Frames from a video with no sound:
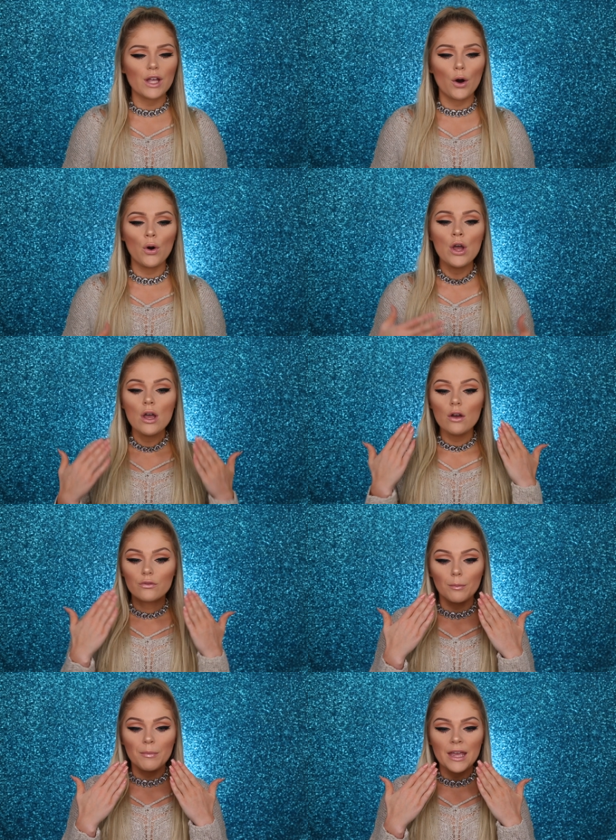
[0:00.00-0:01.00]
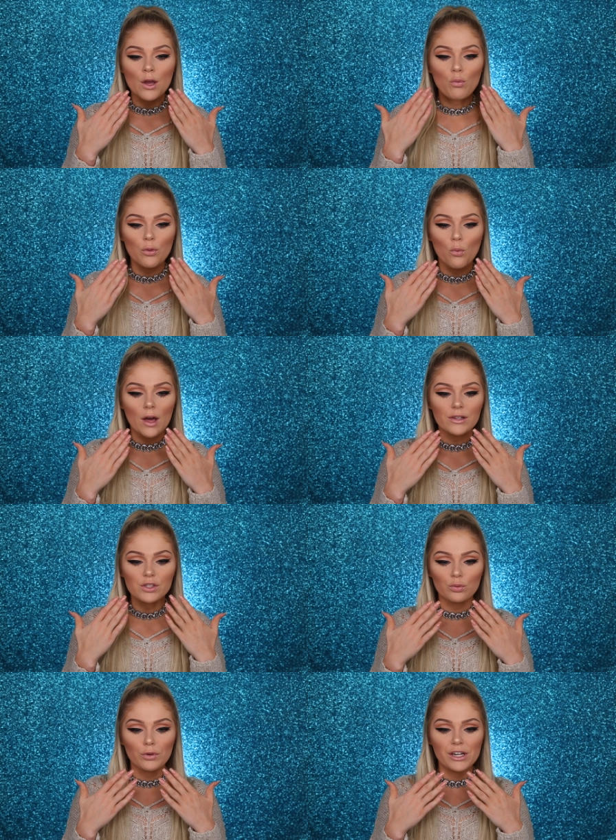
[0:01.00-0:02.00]
So for me with one
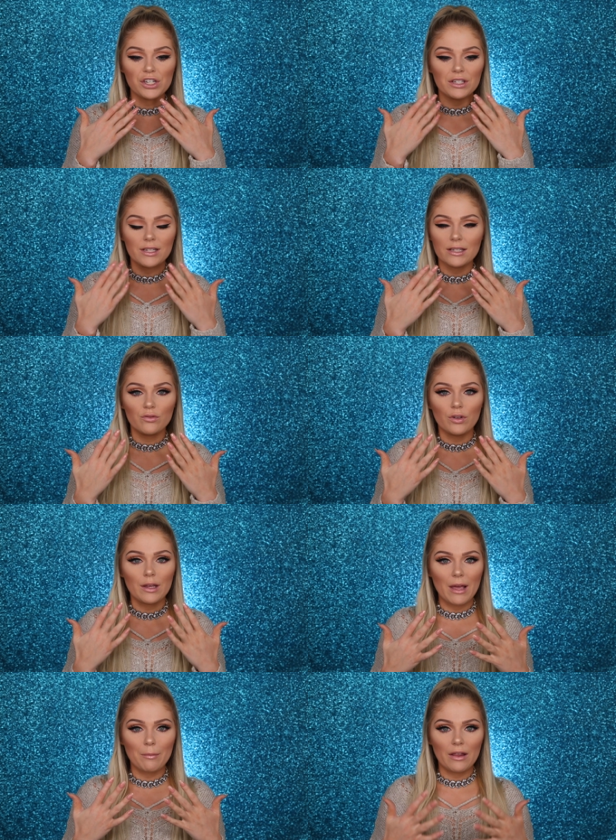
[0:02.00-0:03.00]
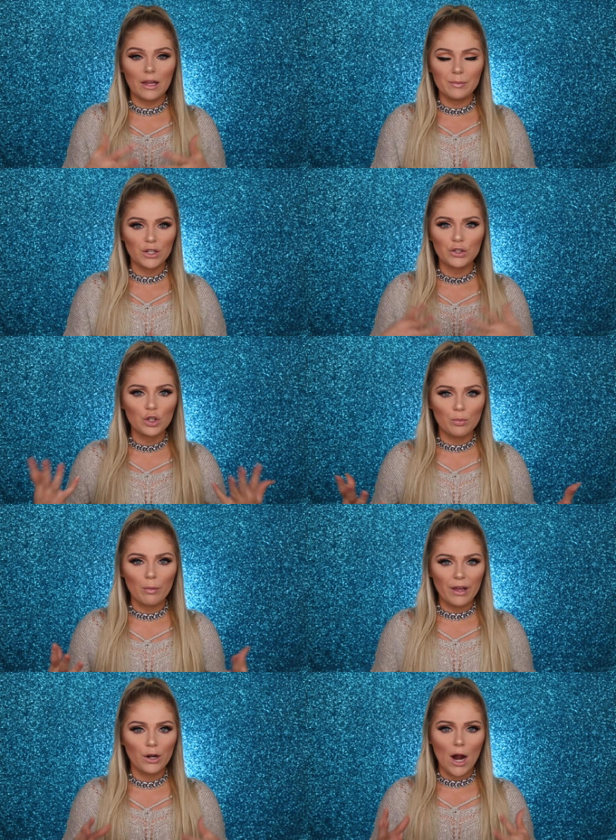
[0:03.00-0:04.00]
syringe, it doesn't really make my lips like
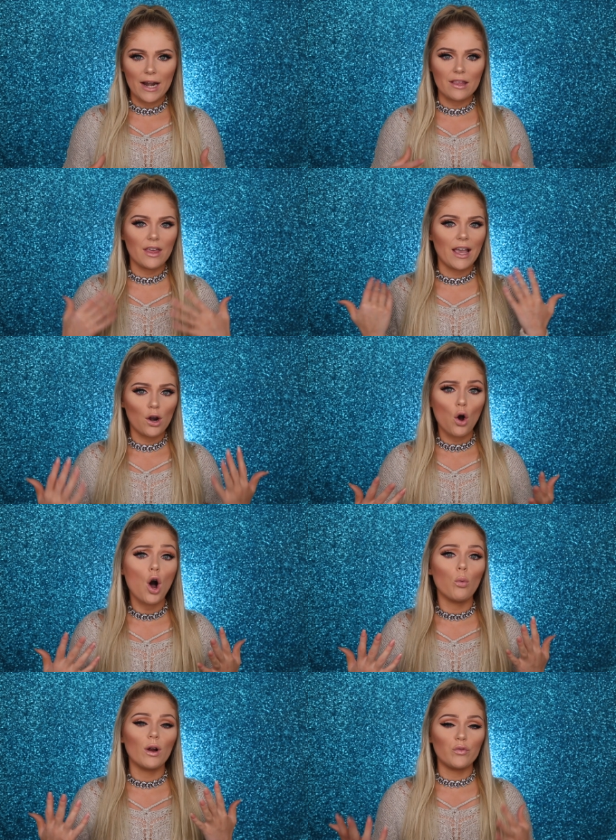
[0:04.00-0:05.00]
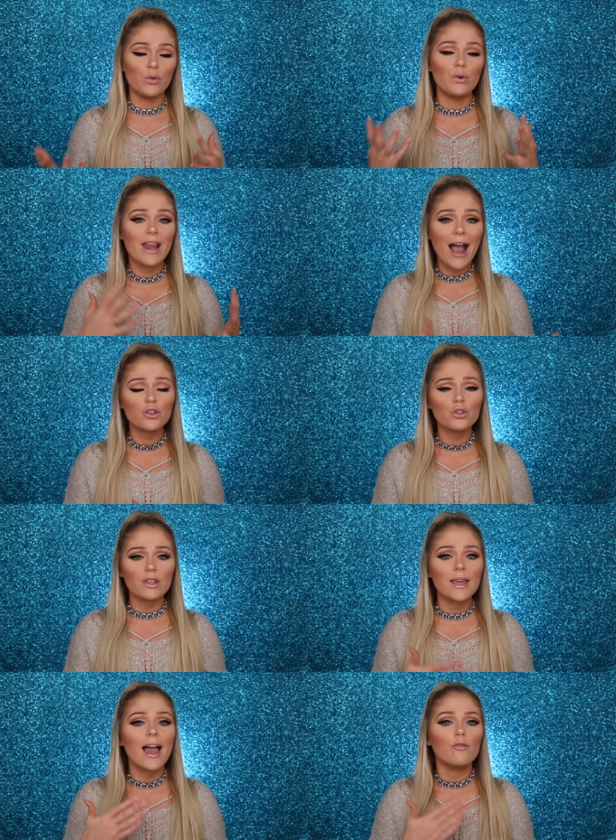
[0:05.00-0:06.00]
super big or anything at all, where if you
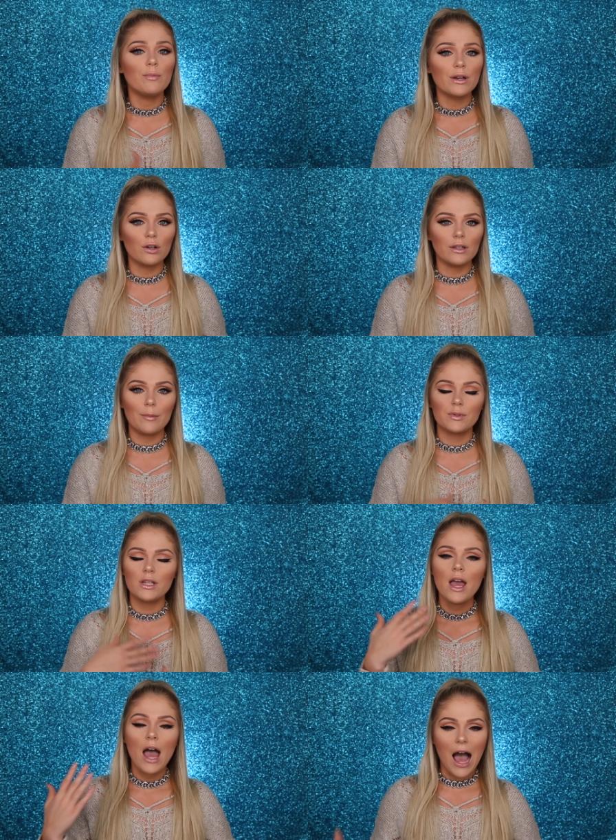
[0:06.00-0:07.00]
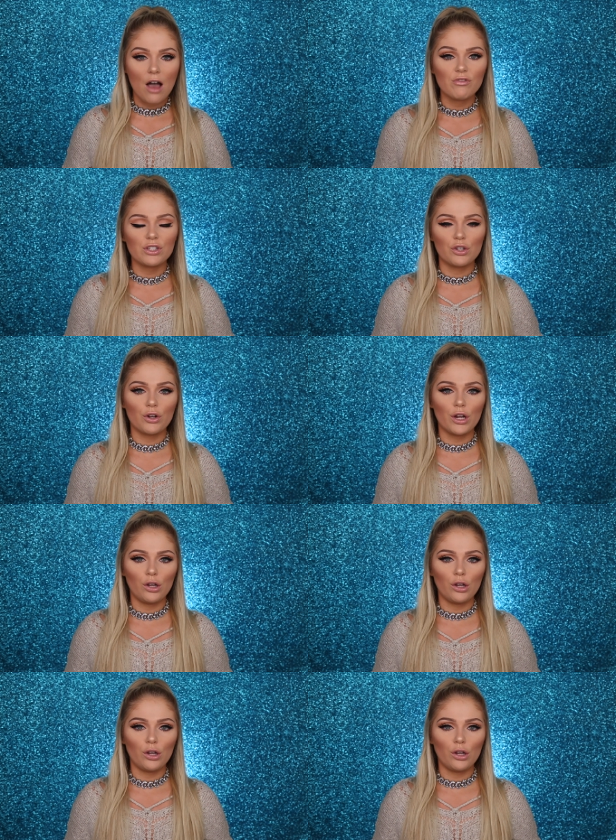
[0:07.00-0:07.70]
naturally have bigger lips, obviously they're